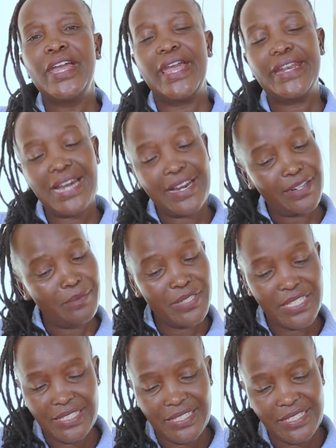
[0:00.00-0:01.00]
And Aram
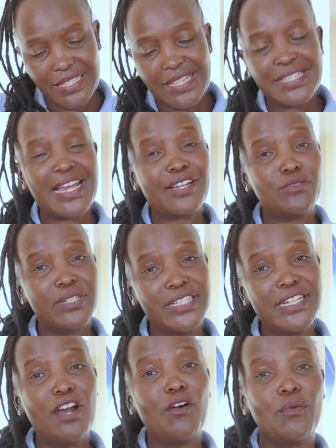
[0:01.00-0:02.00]
TD is actually
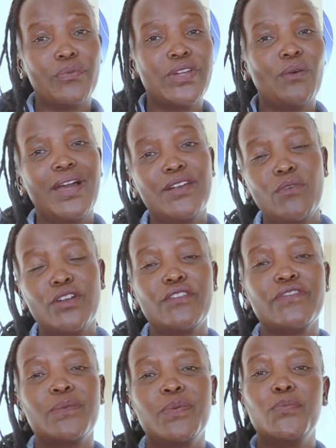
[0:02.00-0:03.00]
now the one
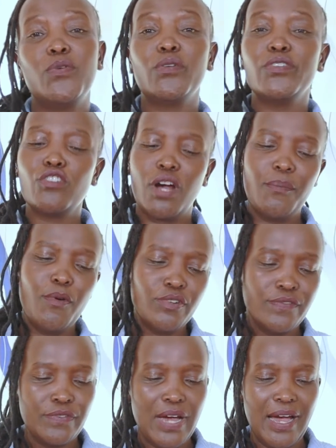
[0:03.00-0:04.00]
of the people, when we talk
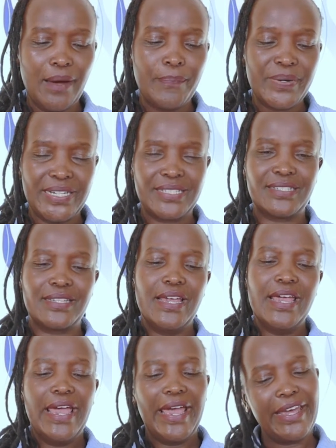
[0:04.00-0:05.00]
about press
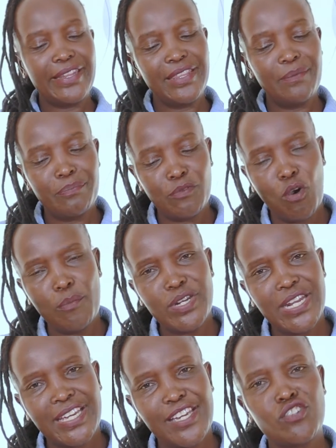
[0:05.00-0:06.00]
and the
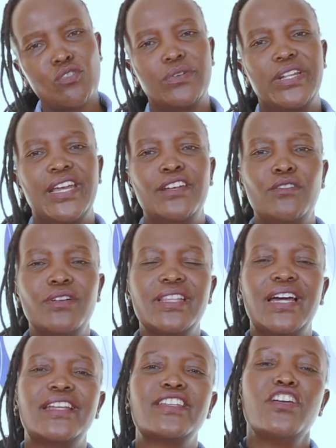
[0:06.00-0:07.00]
communication and all
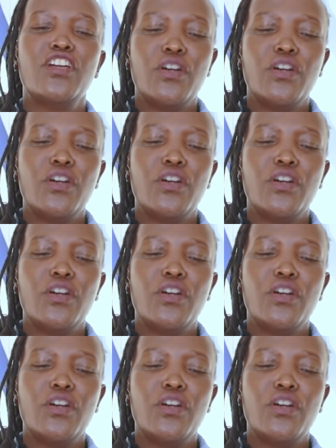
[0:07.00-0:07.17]
that,